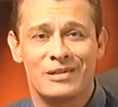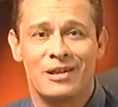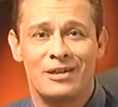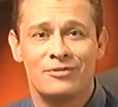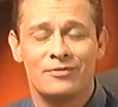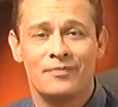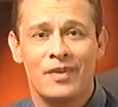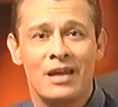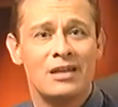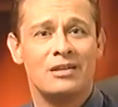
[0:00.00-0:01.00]
in life.
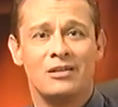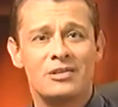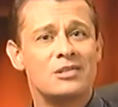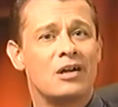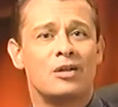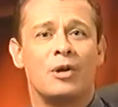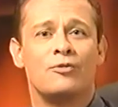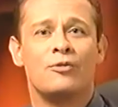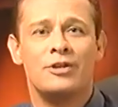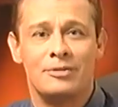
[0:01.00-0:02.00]
Now let's talk about
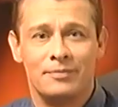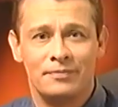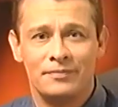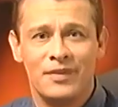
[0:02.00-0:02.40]
freedom.